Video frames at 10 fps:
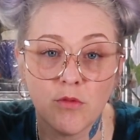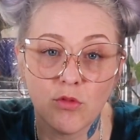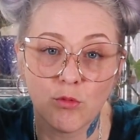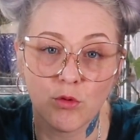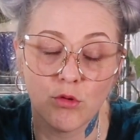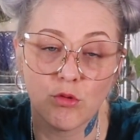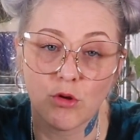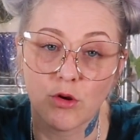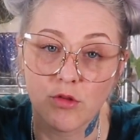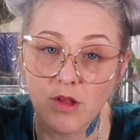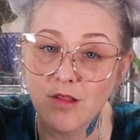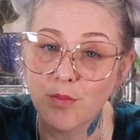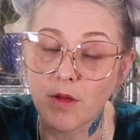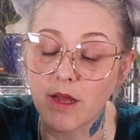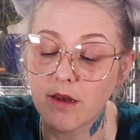of the roots are
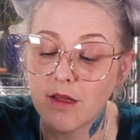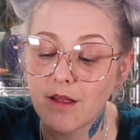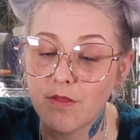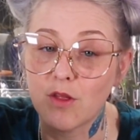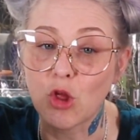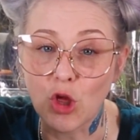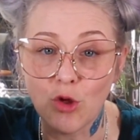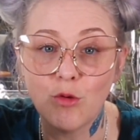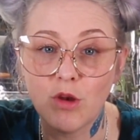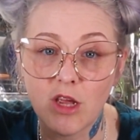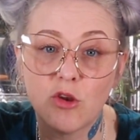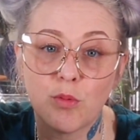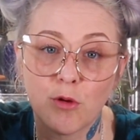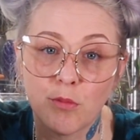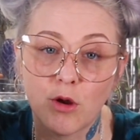suspect, then you need to
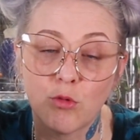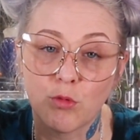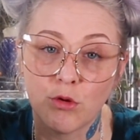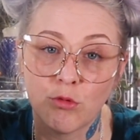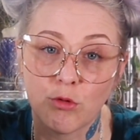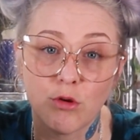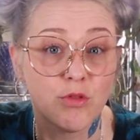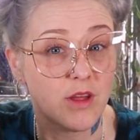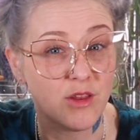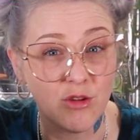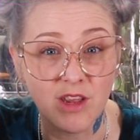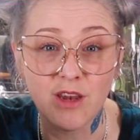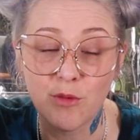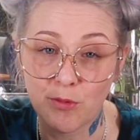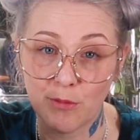promote root growth, and you
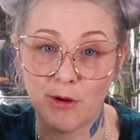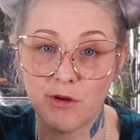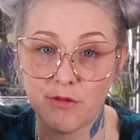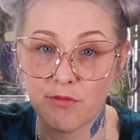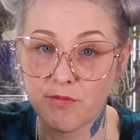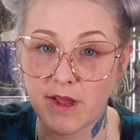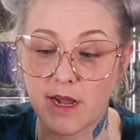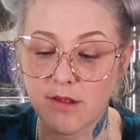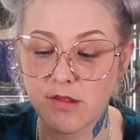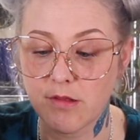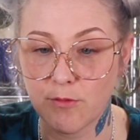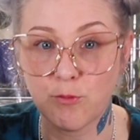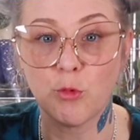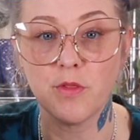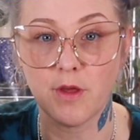need to promote it fast
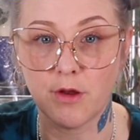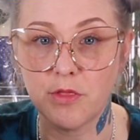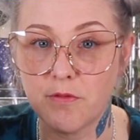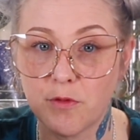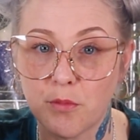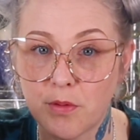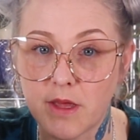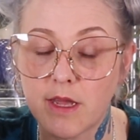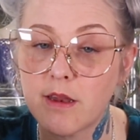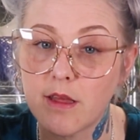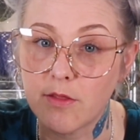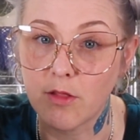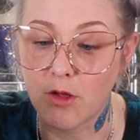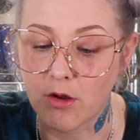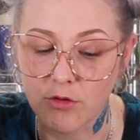for the health of your plant in
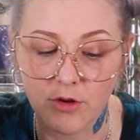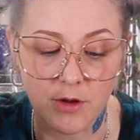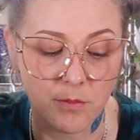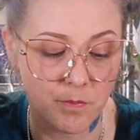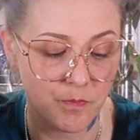the long term.